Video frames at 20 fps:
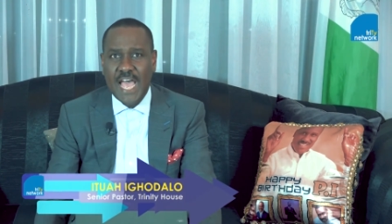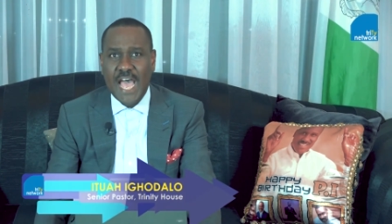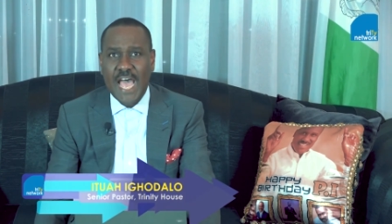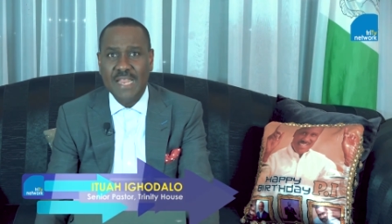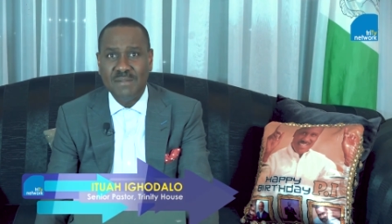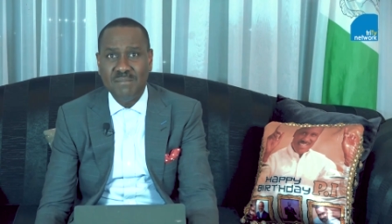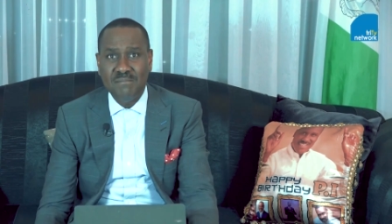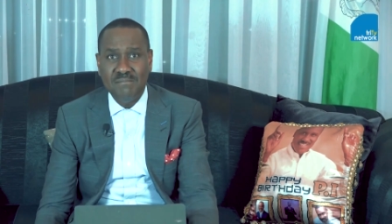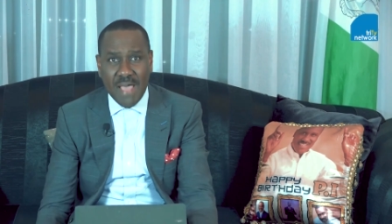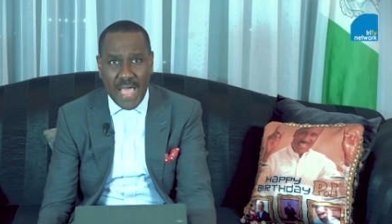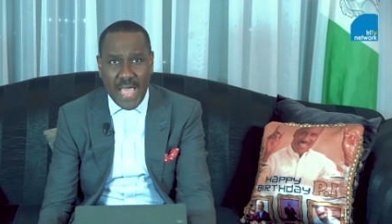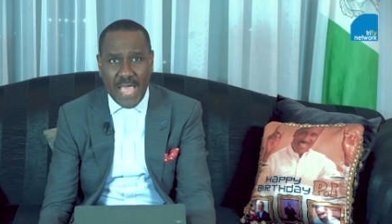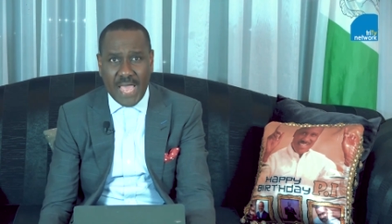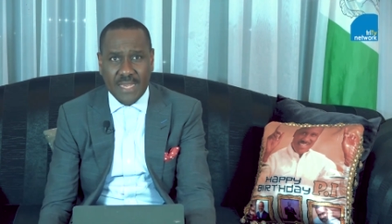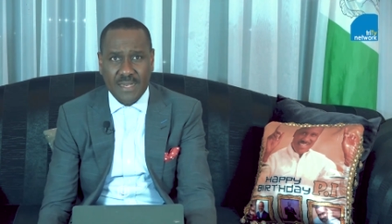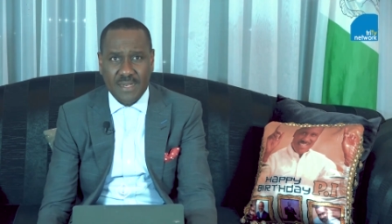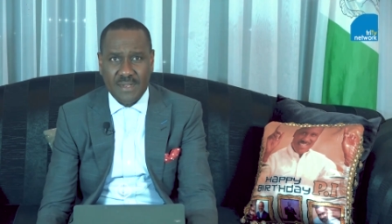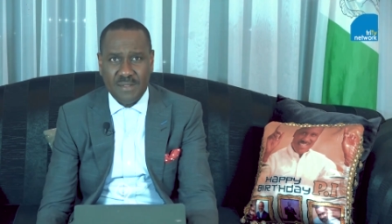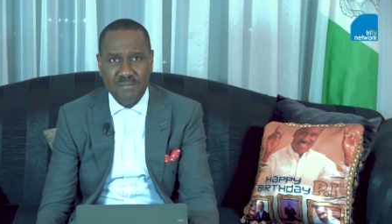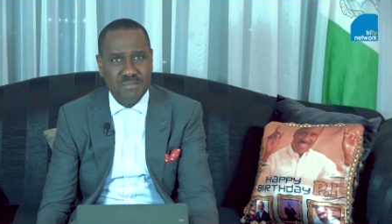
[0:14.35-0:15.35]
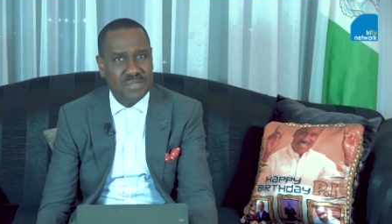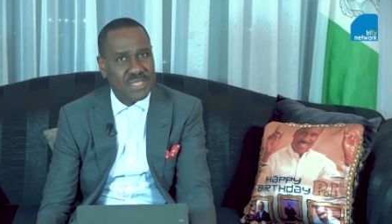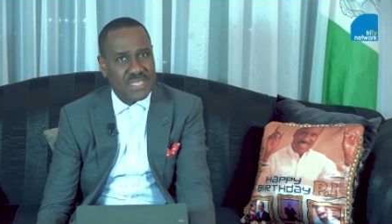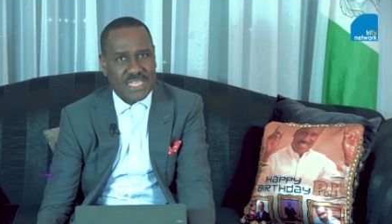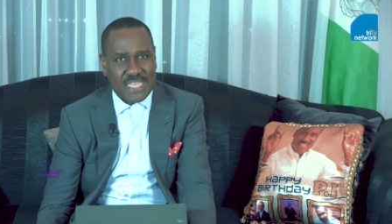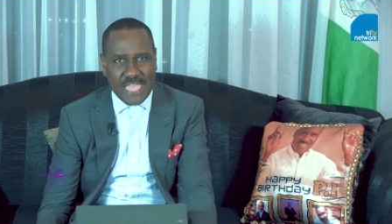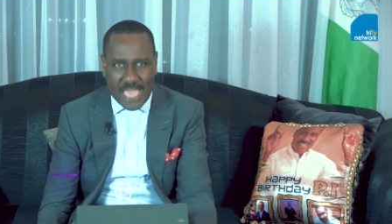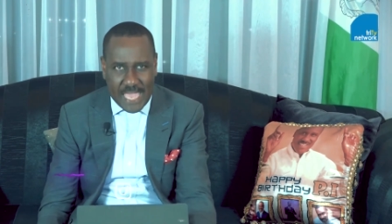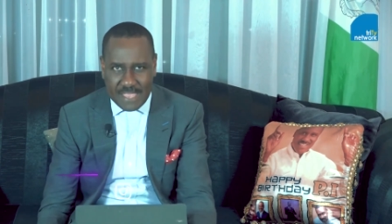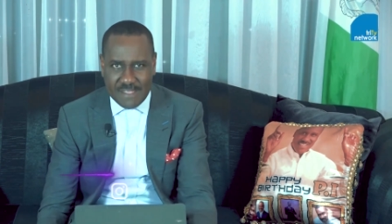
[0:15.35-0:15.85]
And man
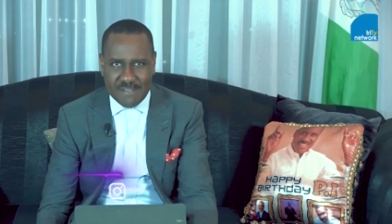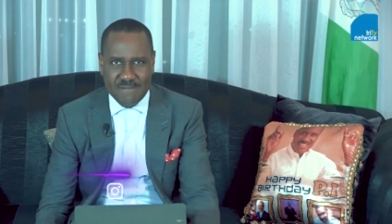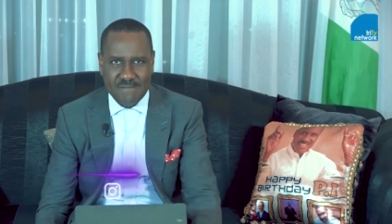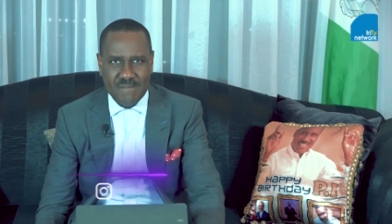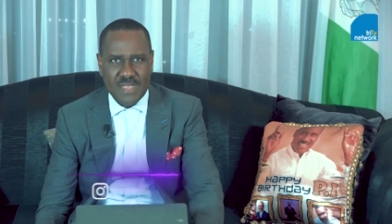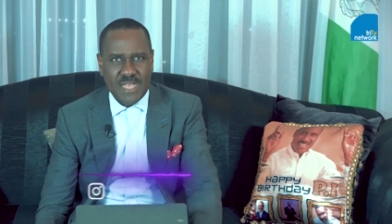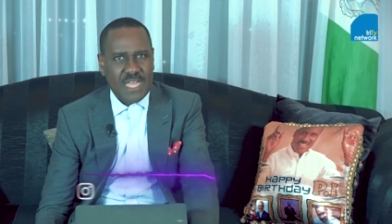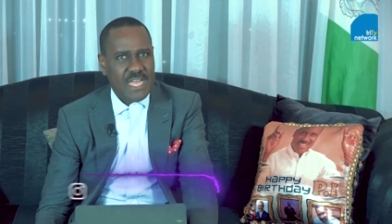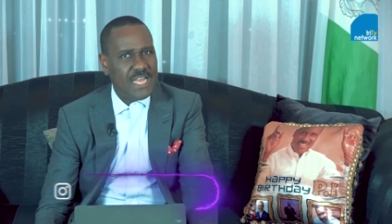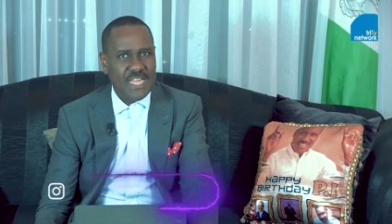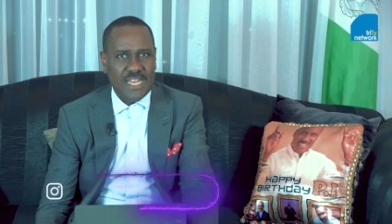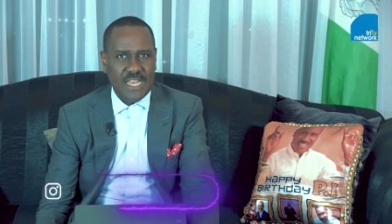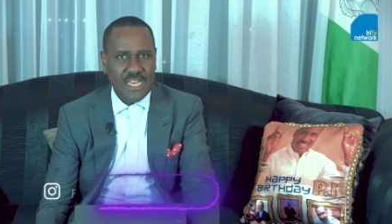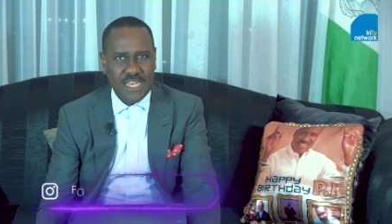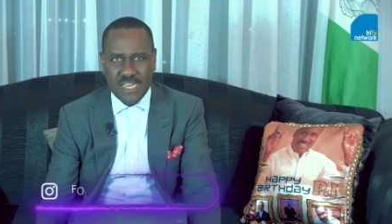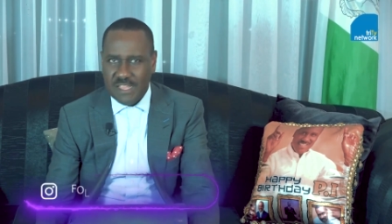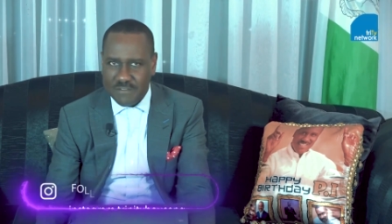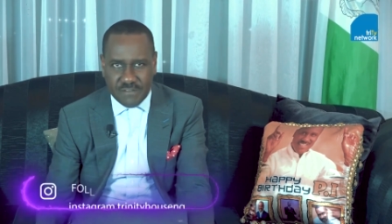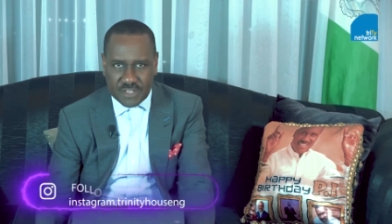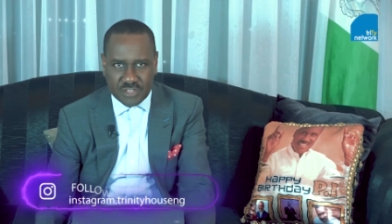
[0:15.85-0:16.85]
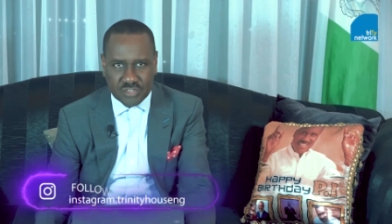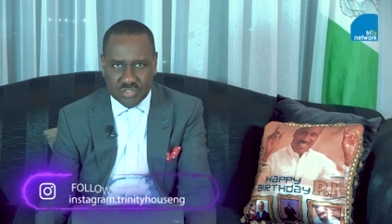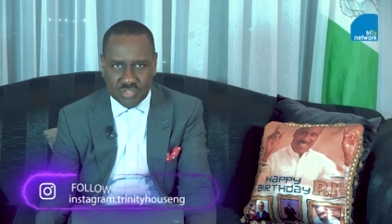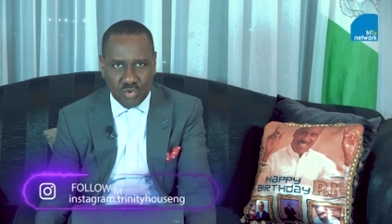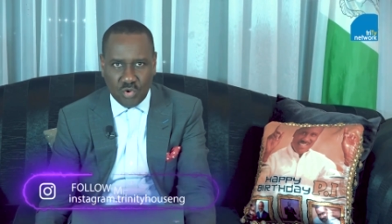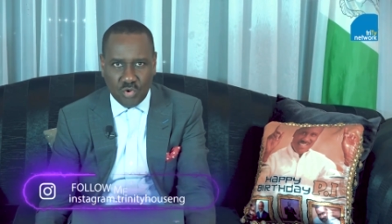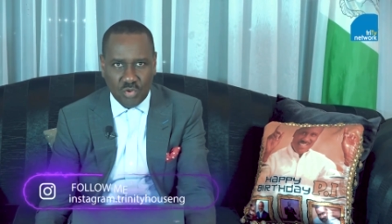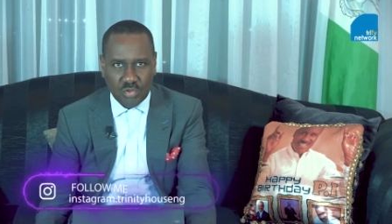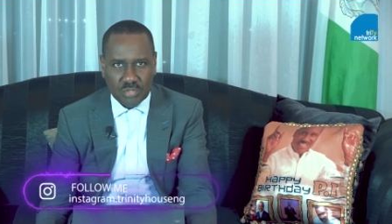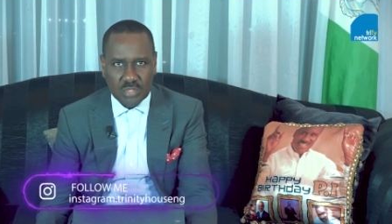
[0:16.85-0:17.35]
became a living
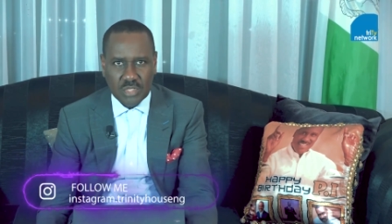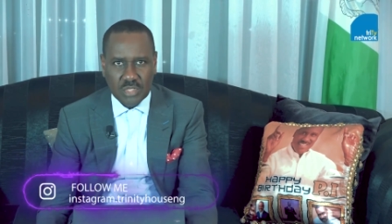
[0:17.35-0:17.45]
soul.